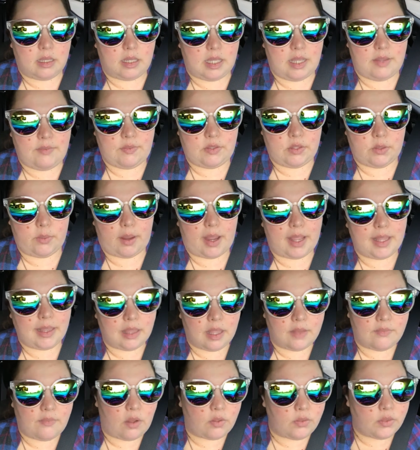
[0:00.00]
even though I
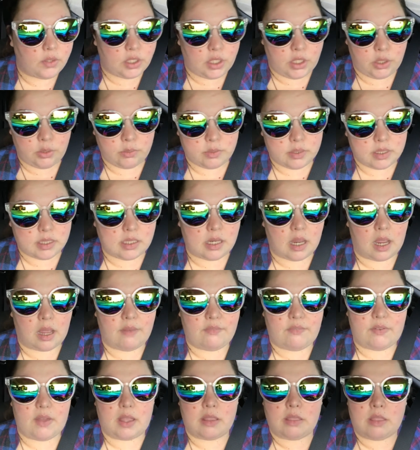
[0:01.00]
love all the cute
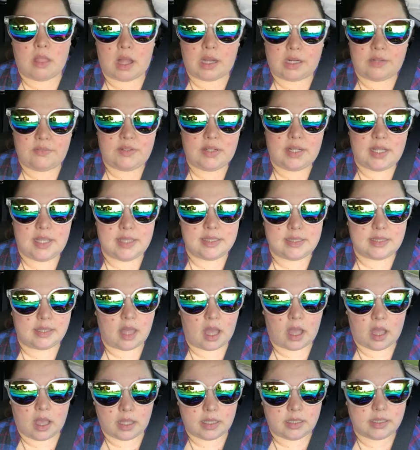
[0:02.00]
stuff, a lot of it is the
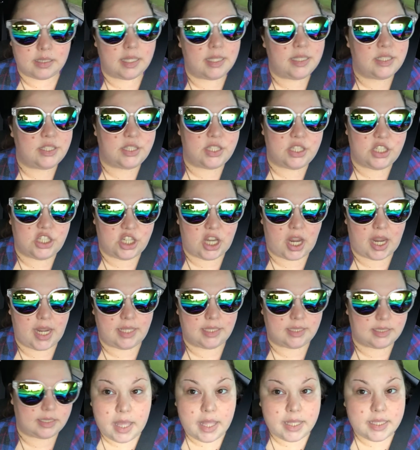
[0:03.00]
hunt. It's the
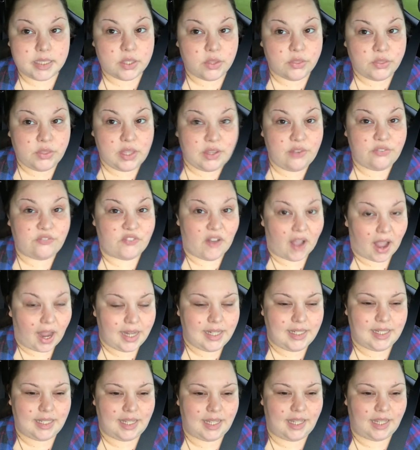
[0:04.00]
chase. It's the
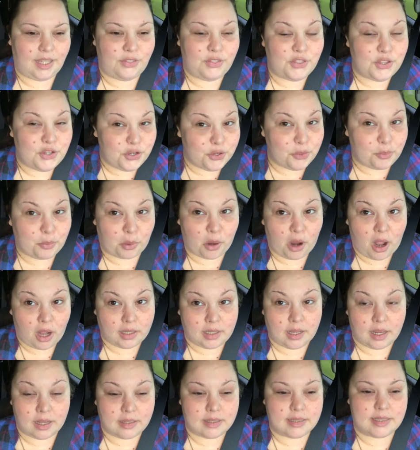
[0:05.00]
finding the new
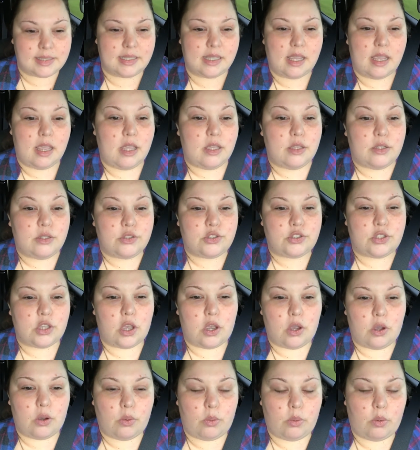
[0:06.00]
products.
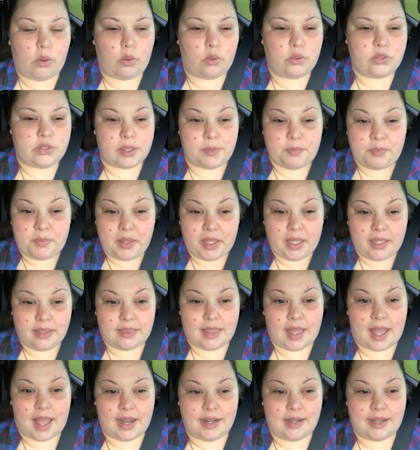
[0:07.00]
So something
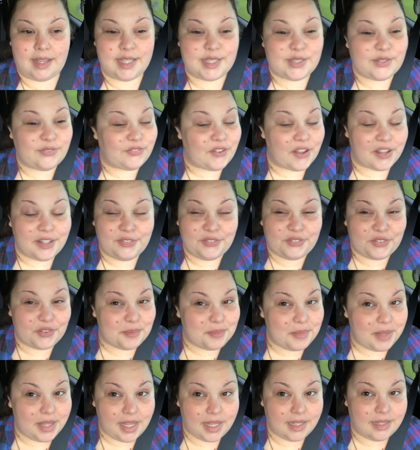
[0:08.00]
that is fun for
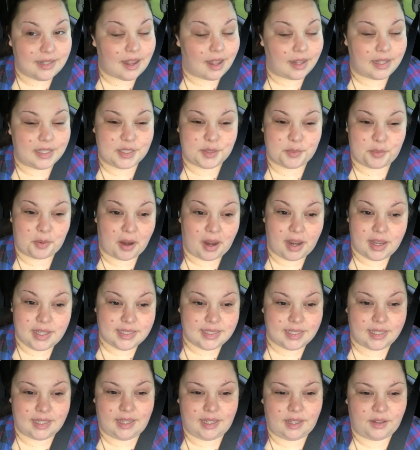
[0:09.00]
me, not
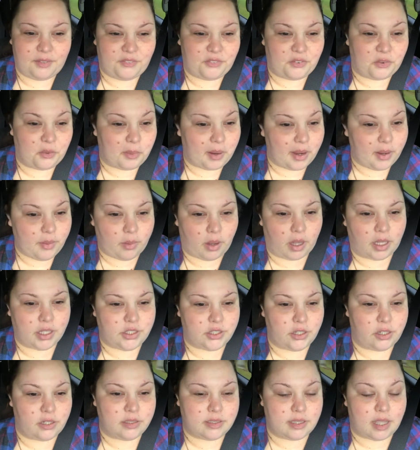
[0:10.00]
surprising for Weight
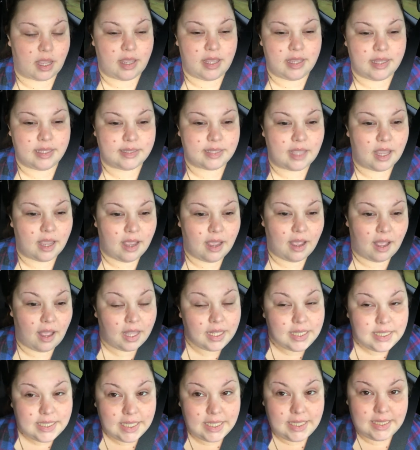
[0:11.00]
Watchers, is
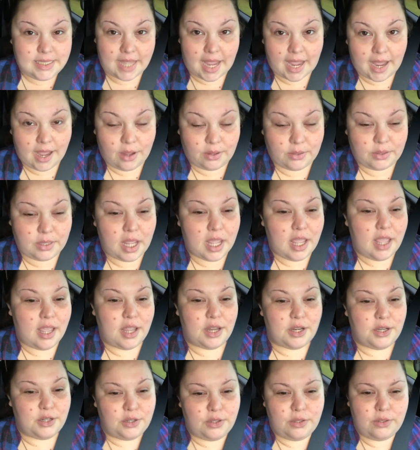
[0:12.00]
hunting down
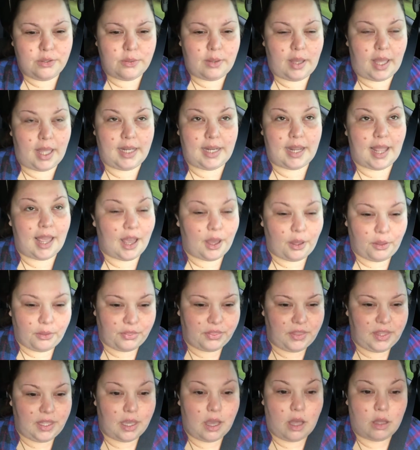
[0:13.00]
new and
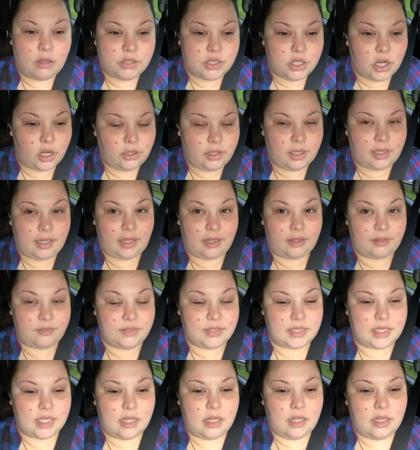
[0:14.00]
healthy
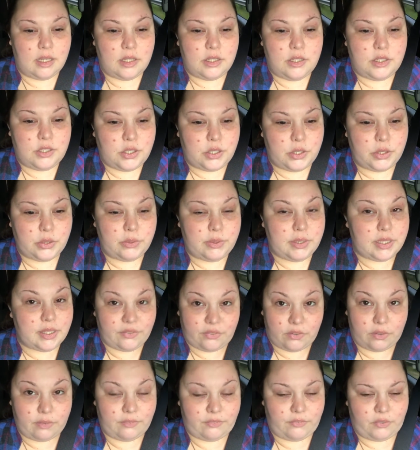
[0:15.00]
alternatives to
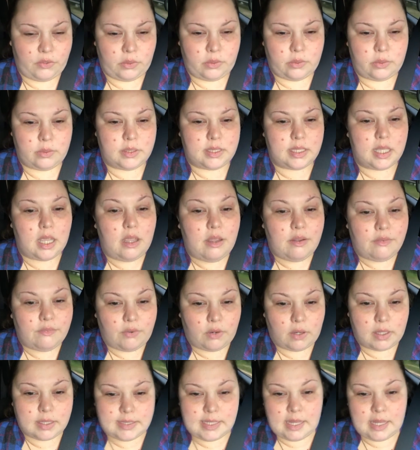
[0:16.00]
different foods.
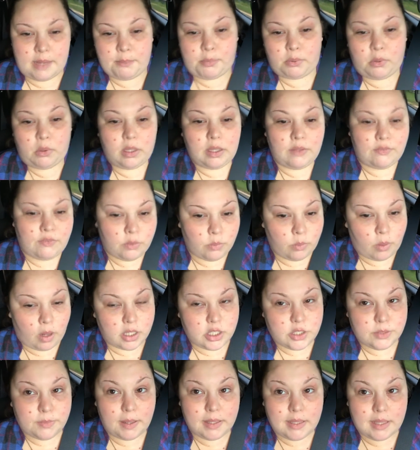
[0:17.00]
For example, if you
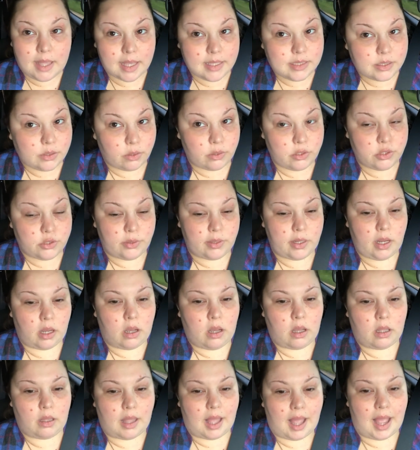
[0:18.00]
watch my last grocery
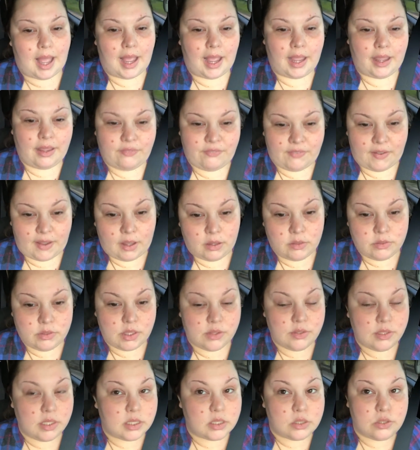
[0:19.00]
haul, I found
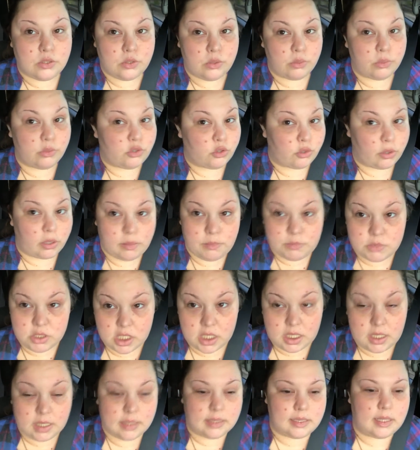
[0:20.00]
this new cream
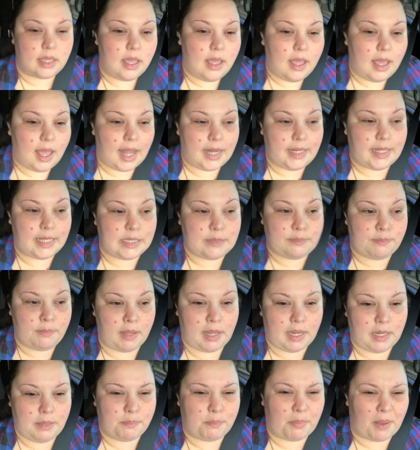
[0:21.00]
cheese, and it's
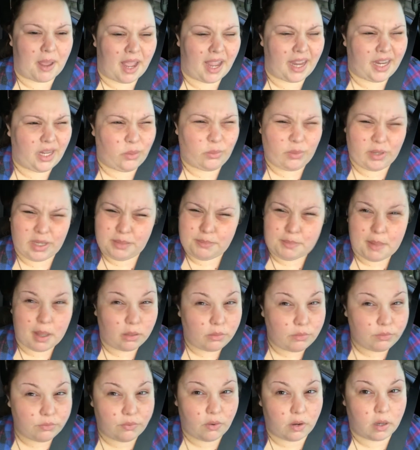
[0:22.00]
made by Green
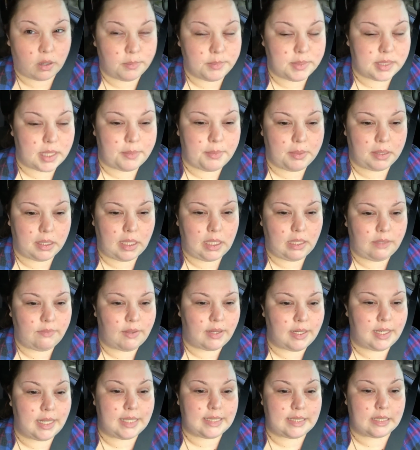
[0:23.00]
Mountain Farms, I believe,
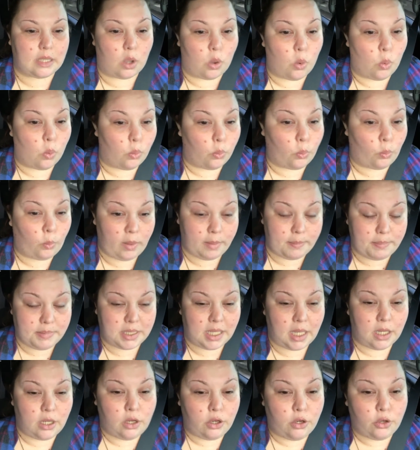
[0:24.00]
and it's
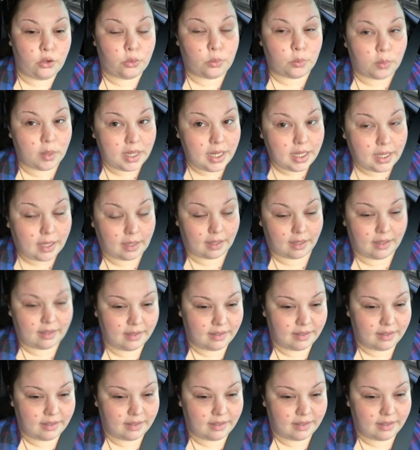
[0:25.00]
whipped Greek,